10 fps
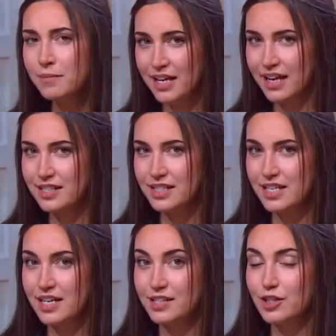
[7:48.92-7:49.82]
Canty
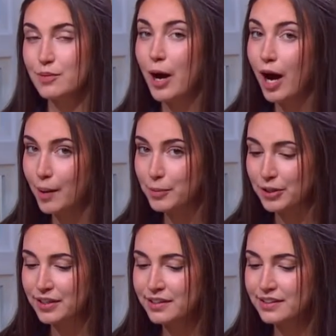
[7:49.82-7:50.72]
is a
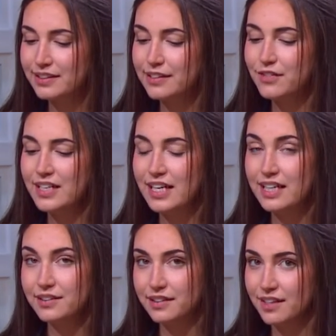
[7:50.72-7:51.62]
pauper living
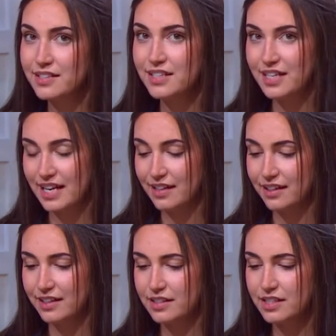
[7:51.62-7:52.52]
in London,
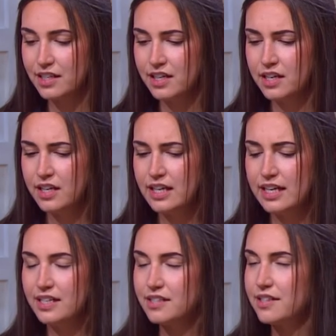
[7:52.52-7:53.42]
England.
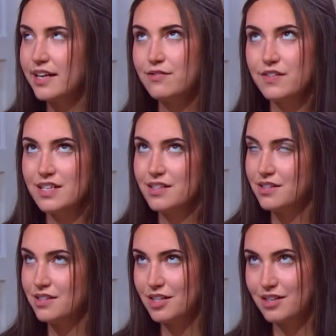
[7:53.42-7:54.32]
His life
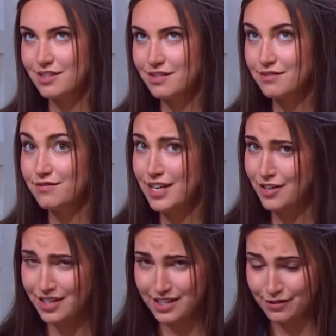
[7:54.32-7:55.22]
is
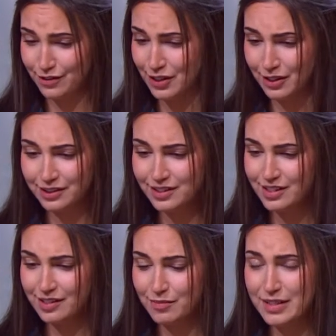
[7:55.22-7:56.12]
very difficult
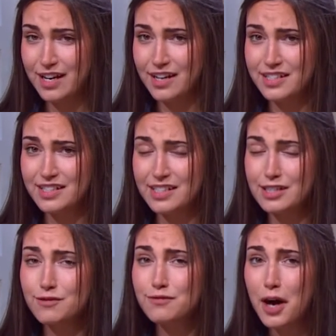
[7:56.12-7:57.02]
because
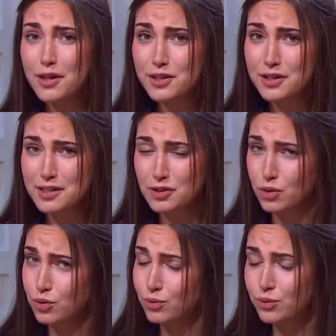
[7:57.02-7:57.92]
his father is a
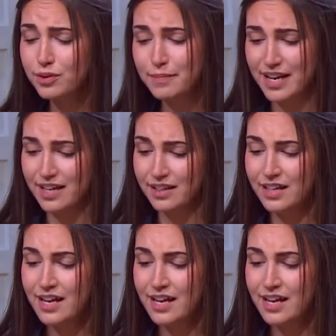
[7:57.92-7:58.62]
cruel man